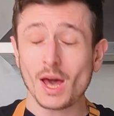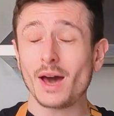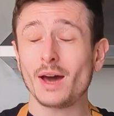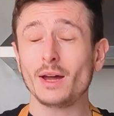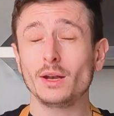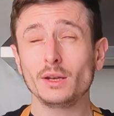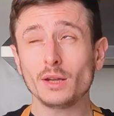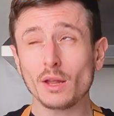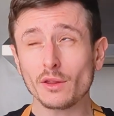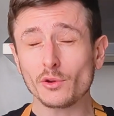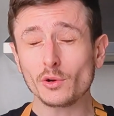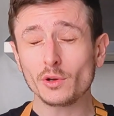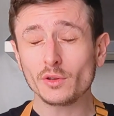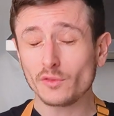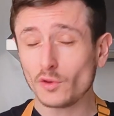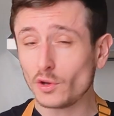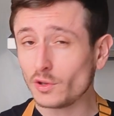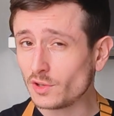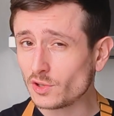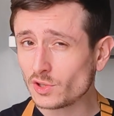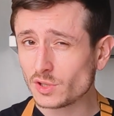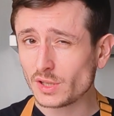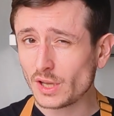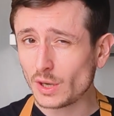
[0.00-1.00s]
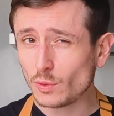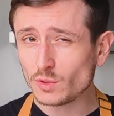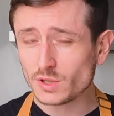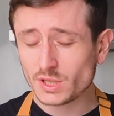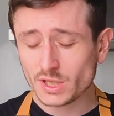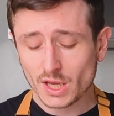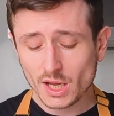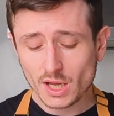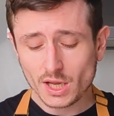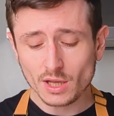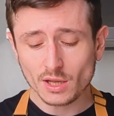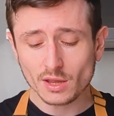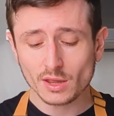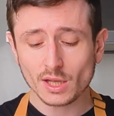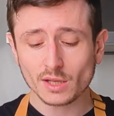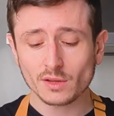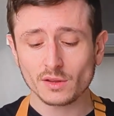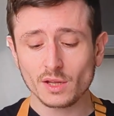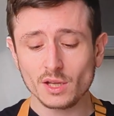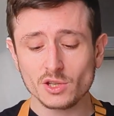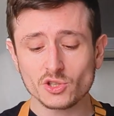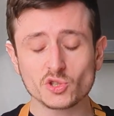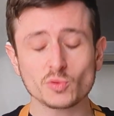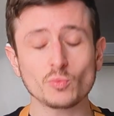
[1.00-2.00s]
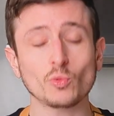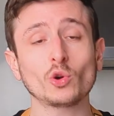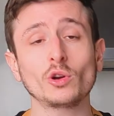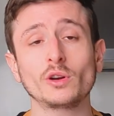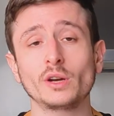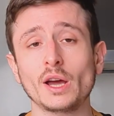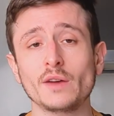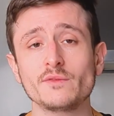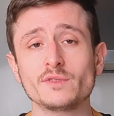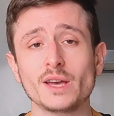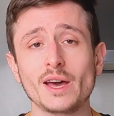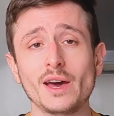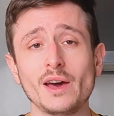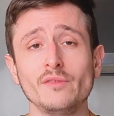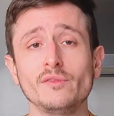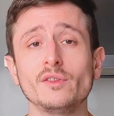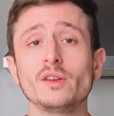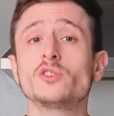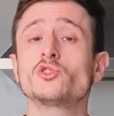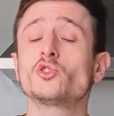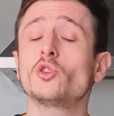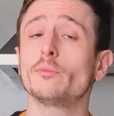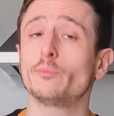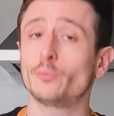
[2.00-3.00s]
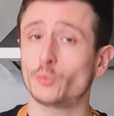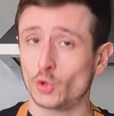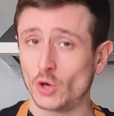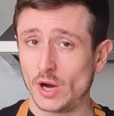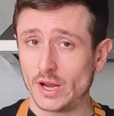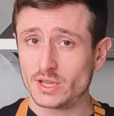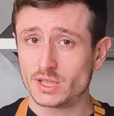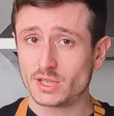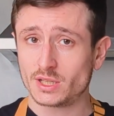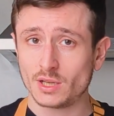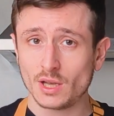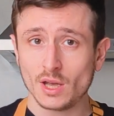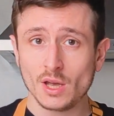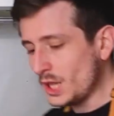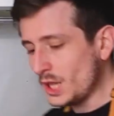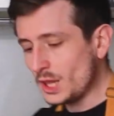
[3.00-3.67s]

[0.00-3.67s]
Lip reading: Another advantage that I would say that these smaller knives have is on price.